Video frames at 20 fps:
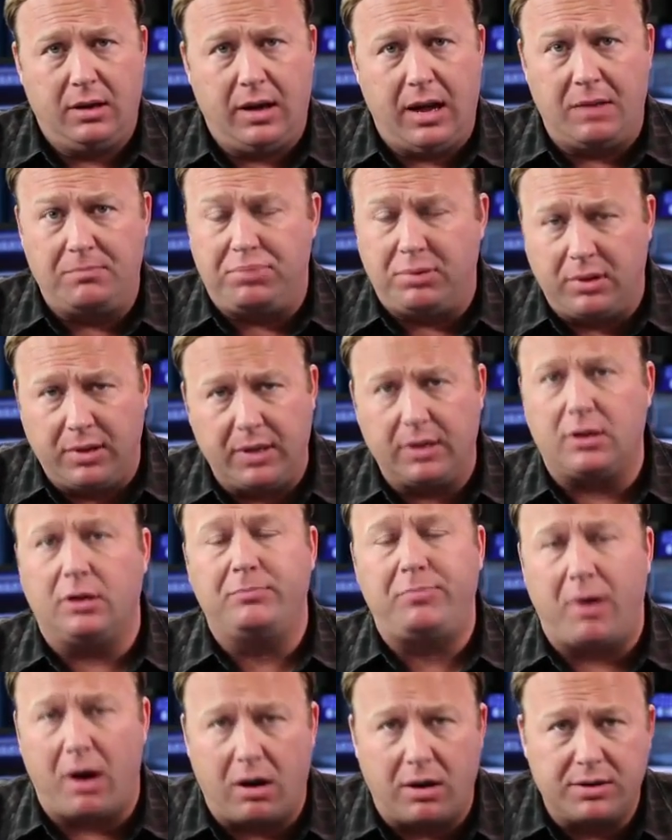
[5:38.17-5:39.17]
and political
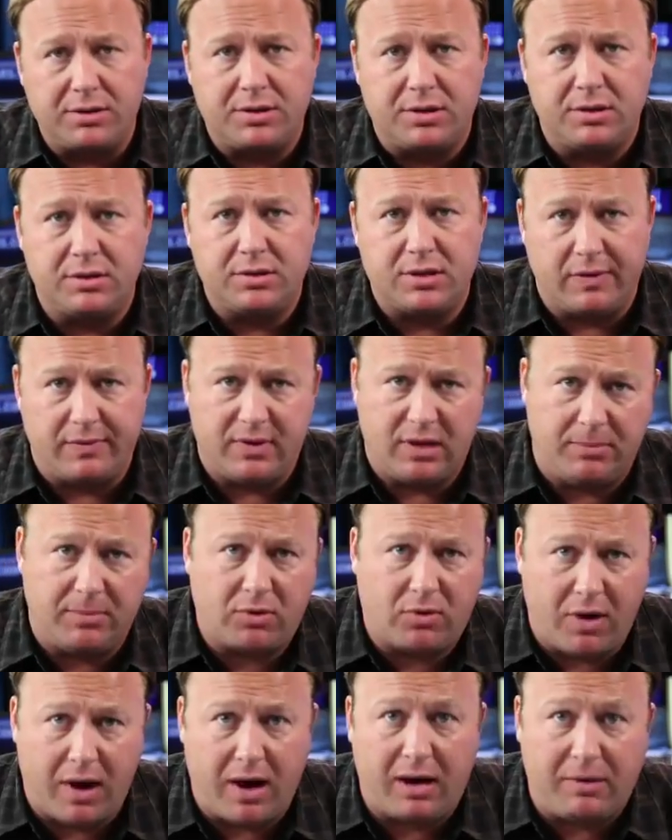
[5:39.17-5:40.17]
partisans of the
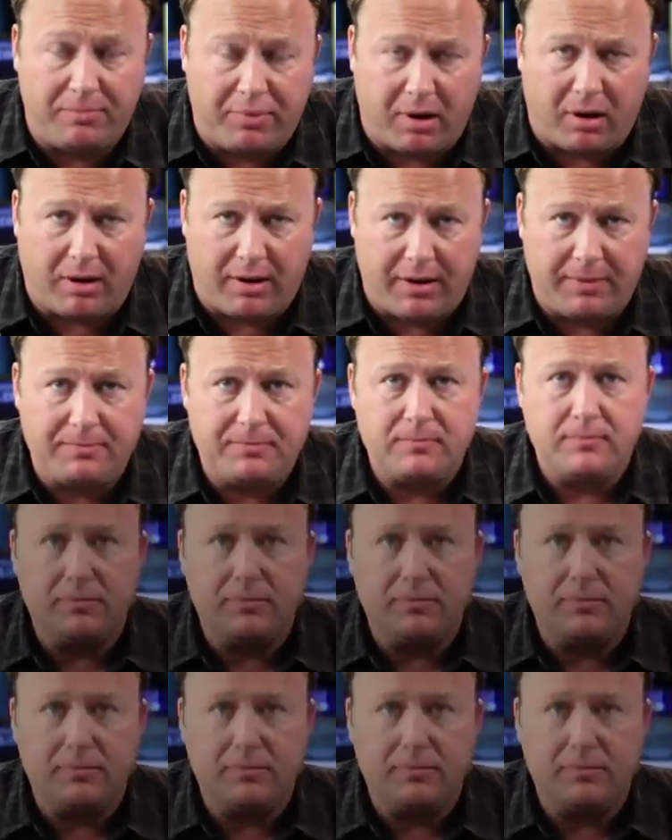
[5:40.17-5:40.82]
Democratic Party